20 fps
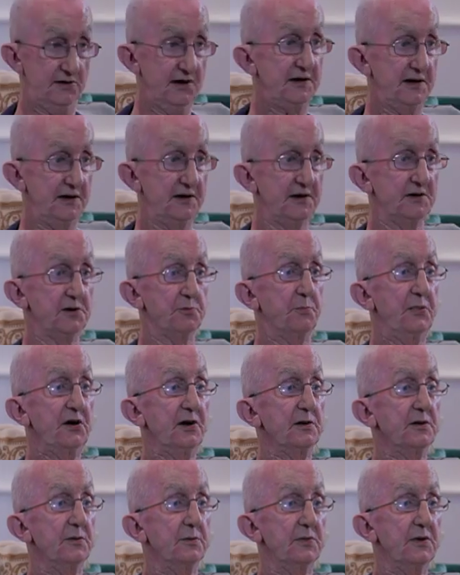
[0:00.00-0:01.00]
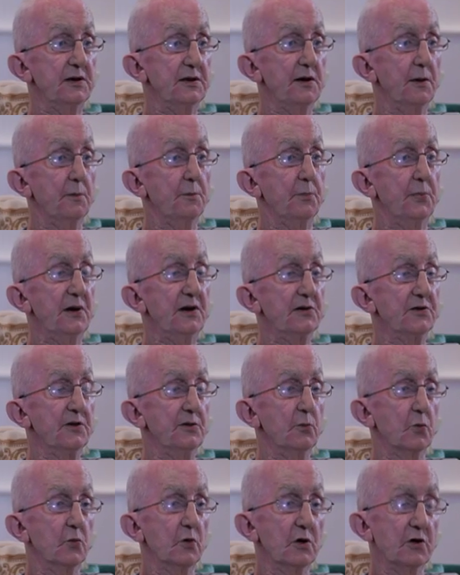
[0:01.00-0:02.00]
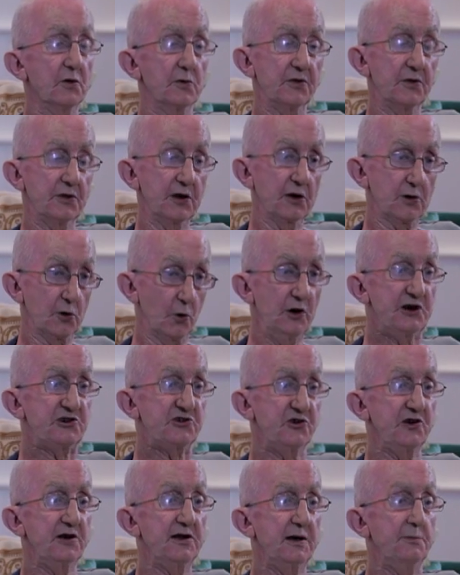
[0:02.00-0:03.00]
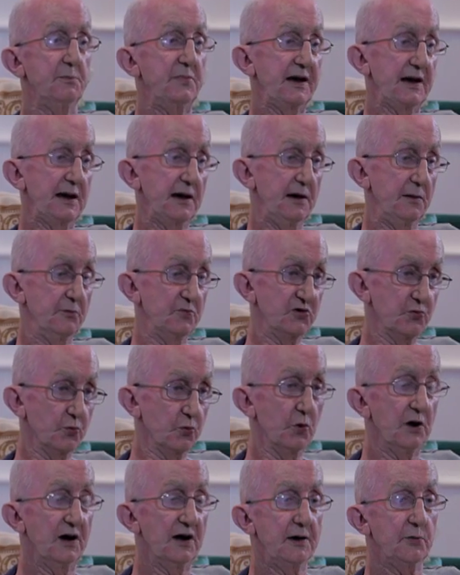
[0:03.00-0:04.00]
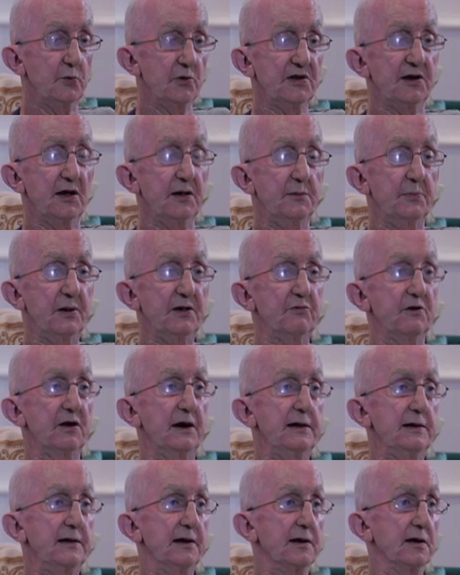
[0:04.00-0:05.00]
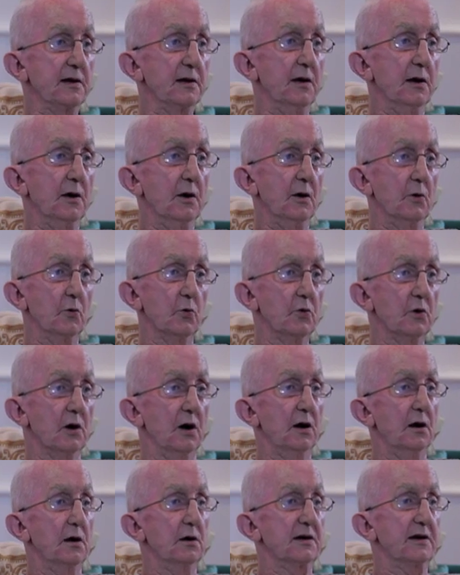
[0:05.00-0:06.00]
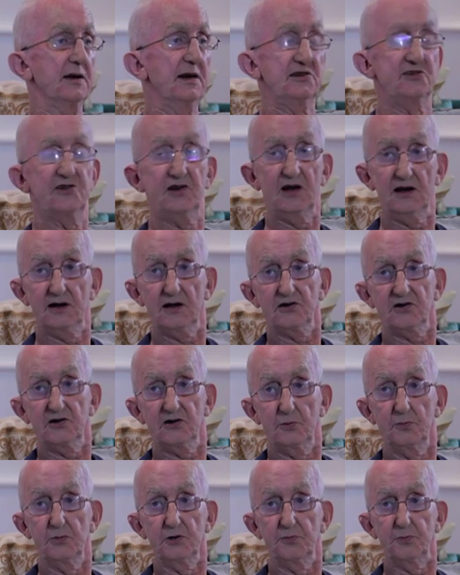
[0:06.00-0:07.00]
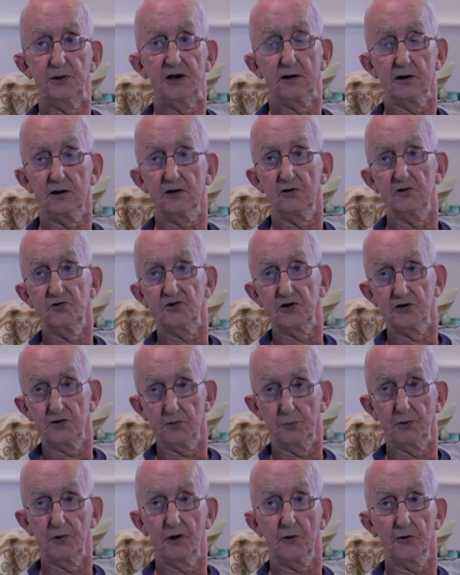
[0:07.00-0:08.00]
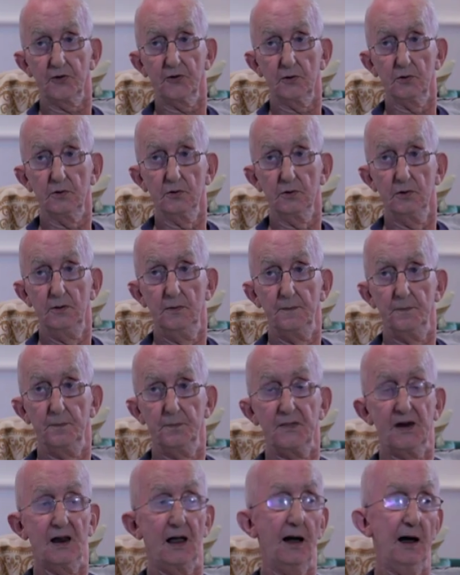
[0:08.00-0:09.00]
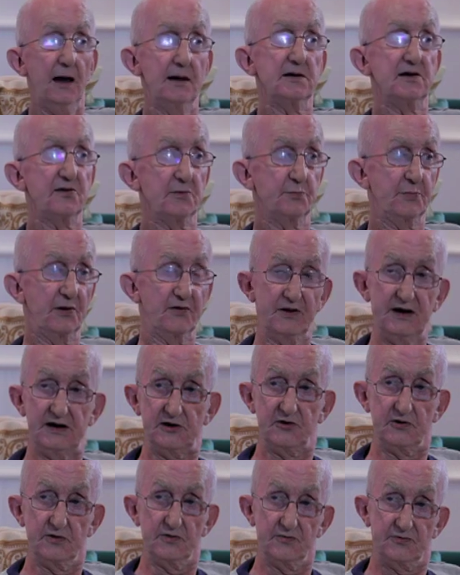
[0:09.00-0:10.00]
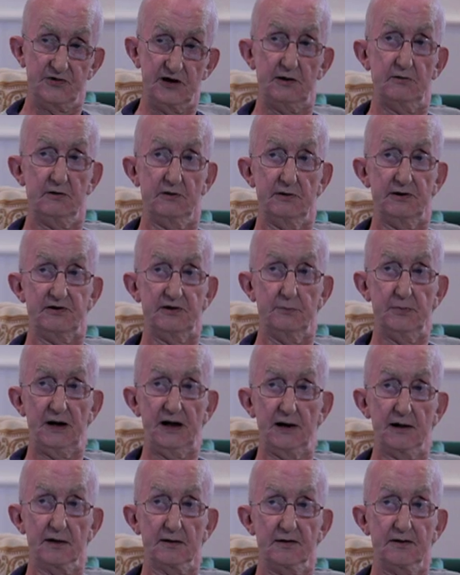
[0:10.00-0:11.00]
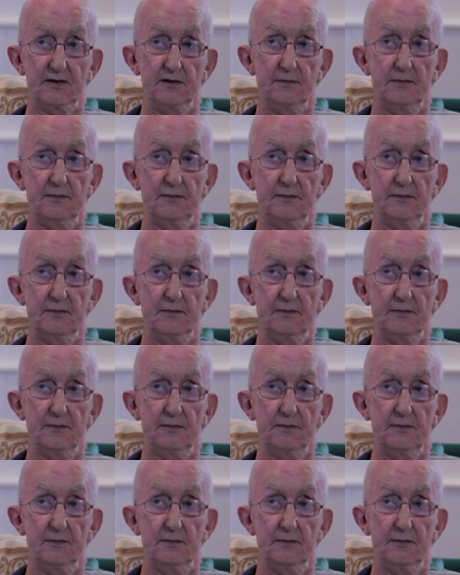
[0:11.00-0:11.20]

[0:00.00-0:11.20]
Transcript: did, but the question then becomes, why would they be raiding a guest house that was being used as a brothel under the Prevention of Terrorism Act?